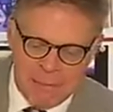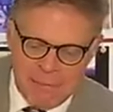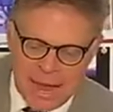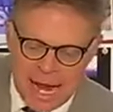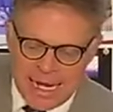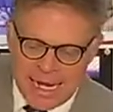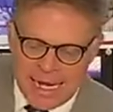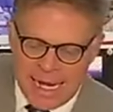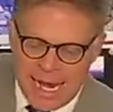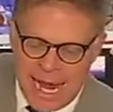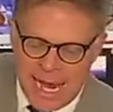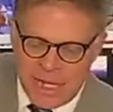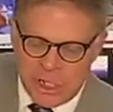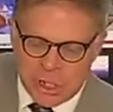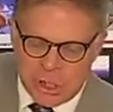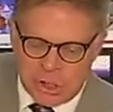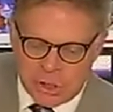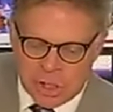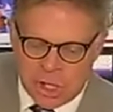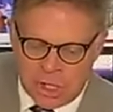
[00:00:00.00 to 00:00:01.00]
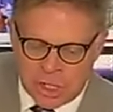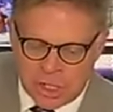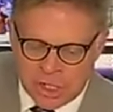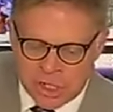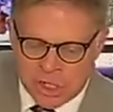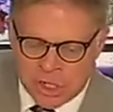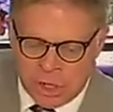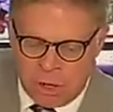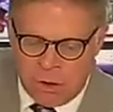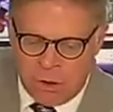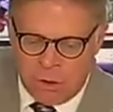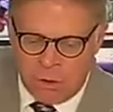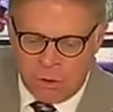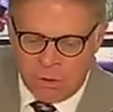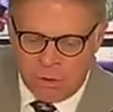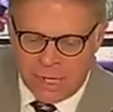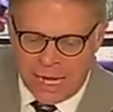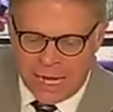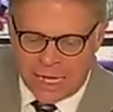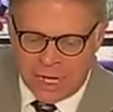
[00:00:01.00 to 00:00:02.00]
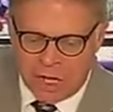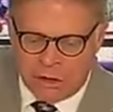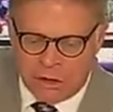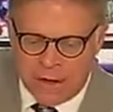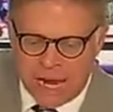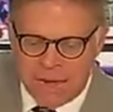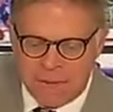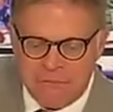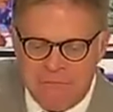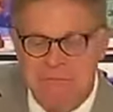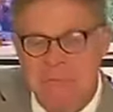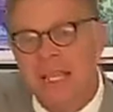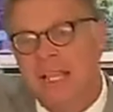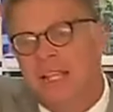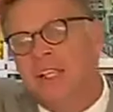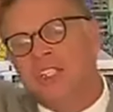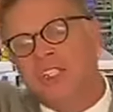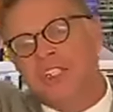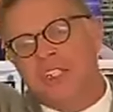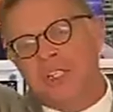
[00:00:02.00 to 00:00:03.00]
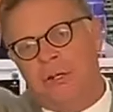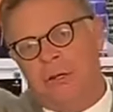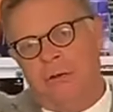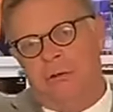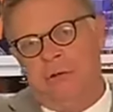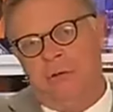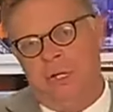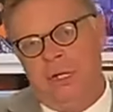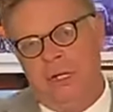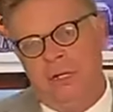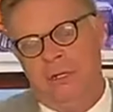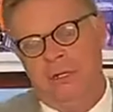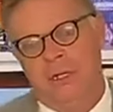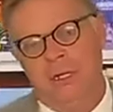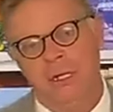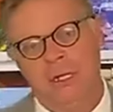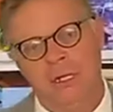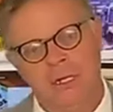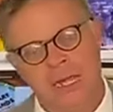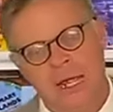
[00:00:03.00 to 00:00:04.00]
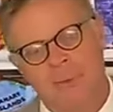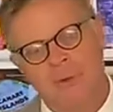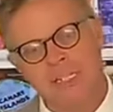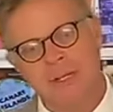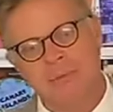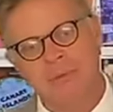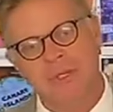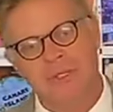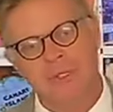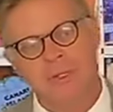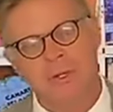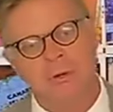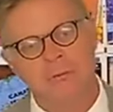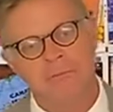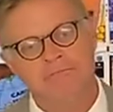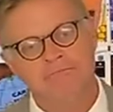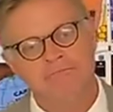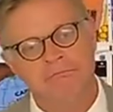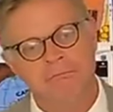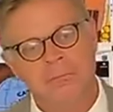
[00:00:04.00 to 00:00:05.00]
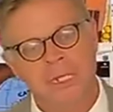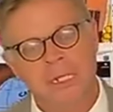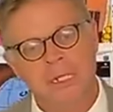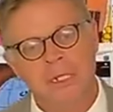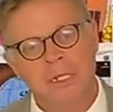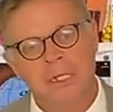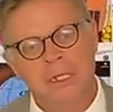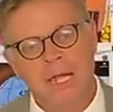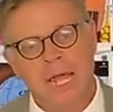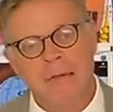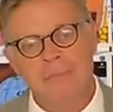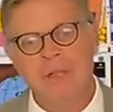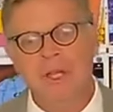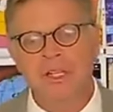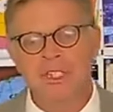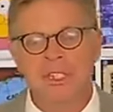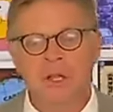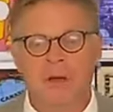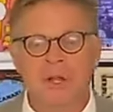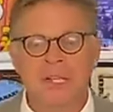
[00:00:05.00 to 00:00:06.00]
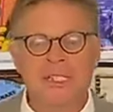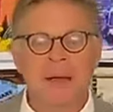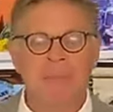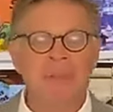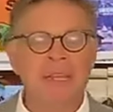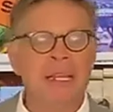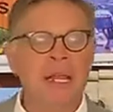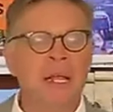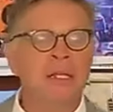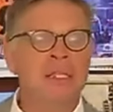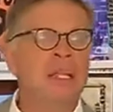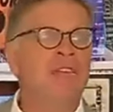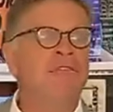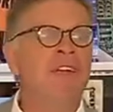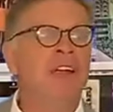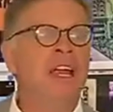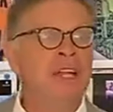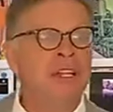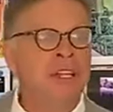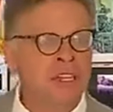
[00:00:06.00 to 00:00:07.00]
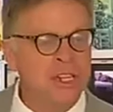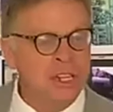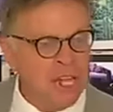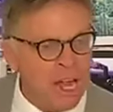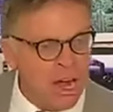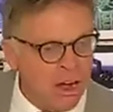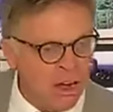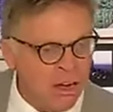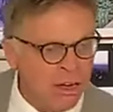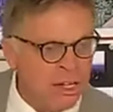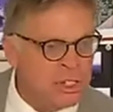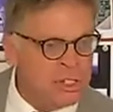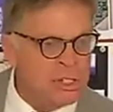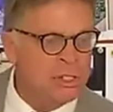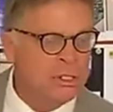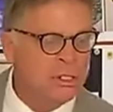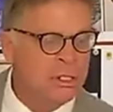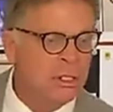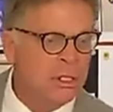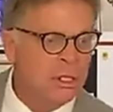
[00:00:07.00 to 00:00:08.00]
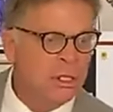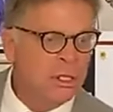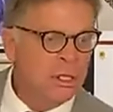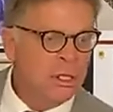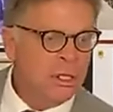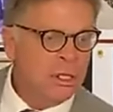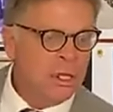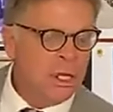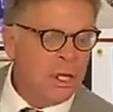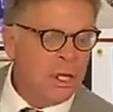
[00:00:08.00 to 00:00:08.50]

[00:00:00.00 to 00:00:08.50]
And a mighty angel took a stone like a great millstone. Now, what's a millstone? A millstone is something that is a very large,